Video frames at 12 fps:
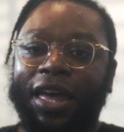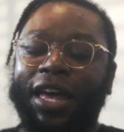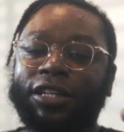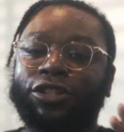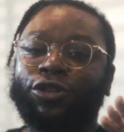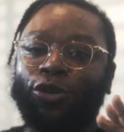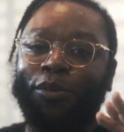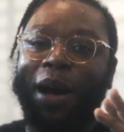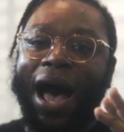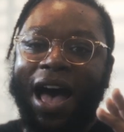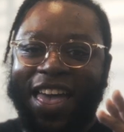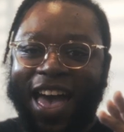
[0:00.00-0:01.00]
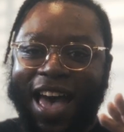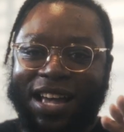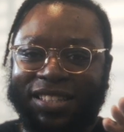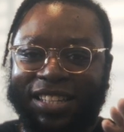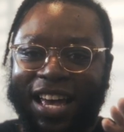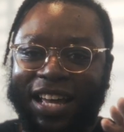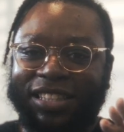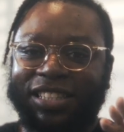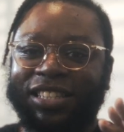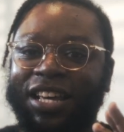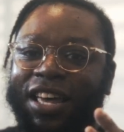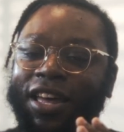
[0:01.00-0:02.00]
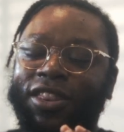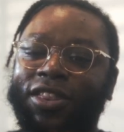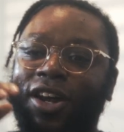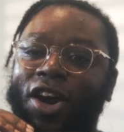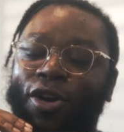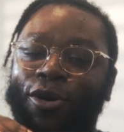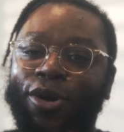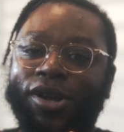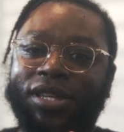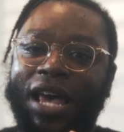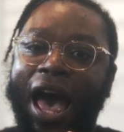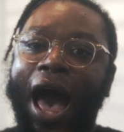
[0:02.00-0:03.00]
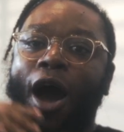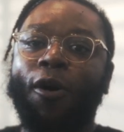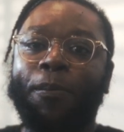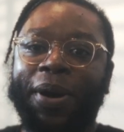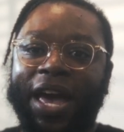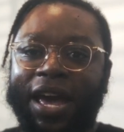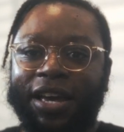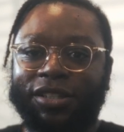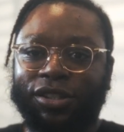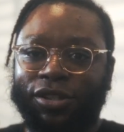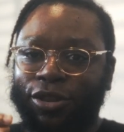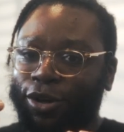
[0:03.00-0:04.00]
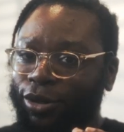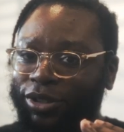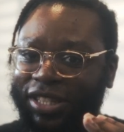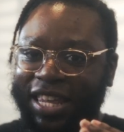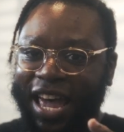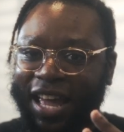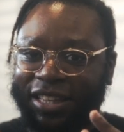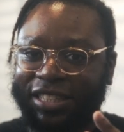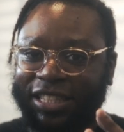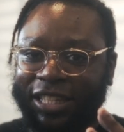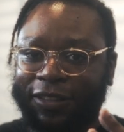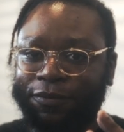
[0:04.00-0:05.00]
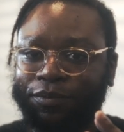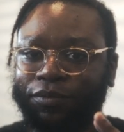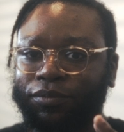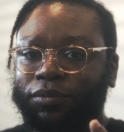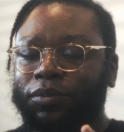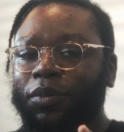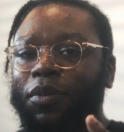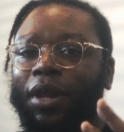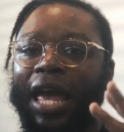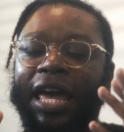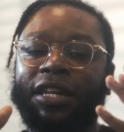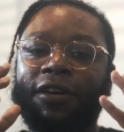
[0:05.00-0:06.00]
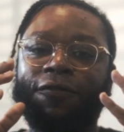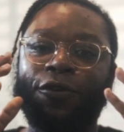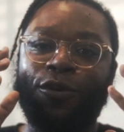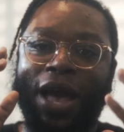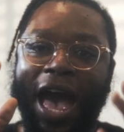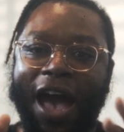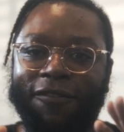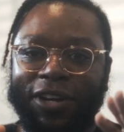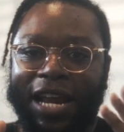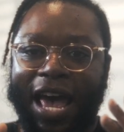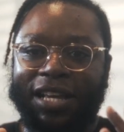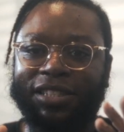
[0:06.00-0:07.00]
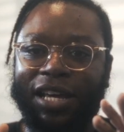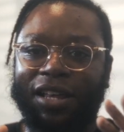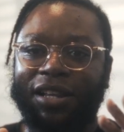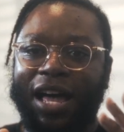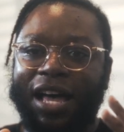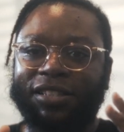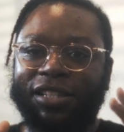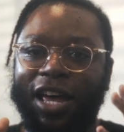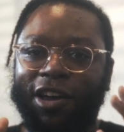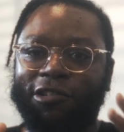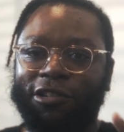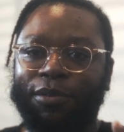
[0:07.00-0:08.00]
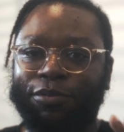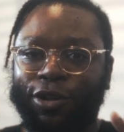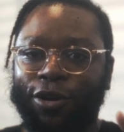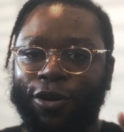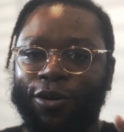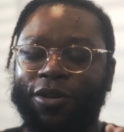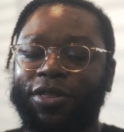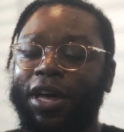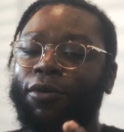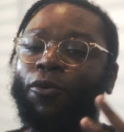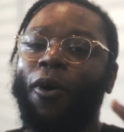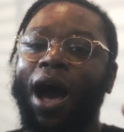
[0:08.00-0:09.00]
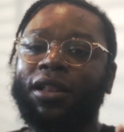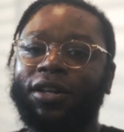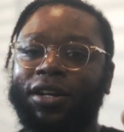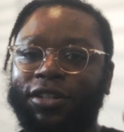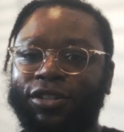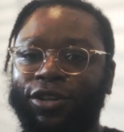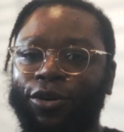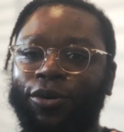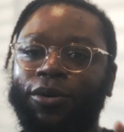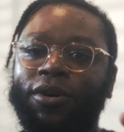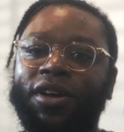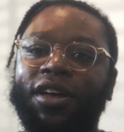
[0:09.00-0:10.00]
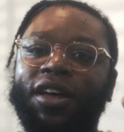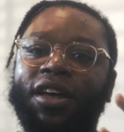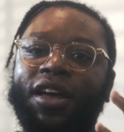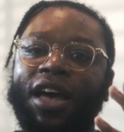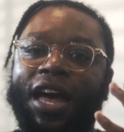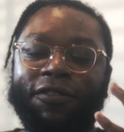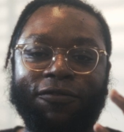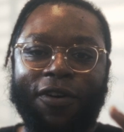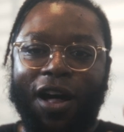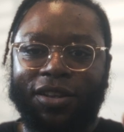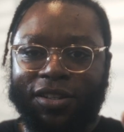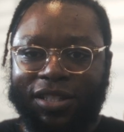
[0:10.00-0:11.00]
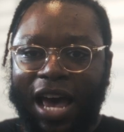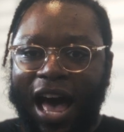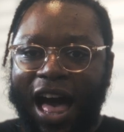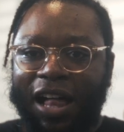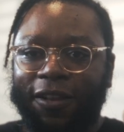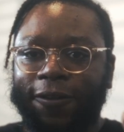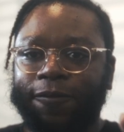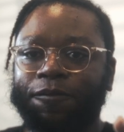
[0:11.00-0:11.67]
is to buy assets that are going to outpace those debts. And if you have an asset class like crypto that, while it is new and volatile,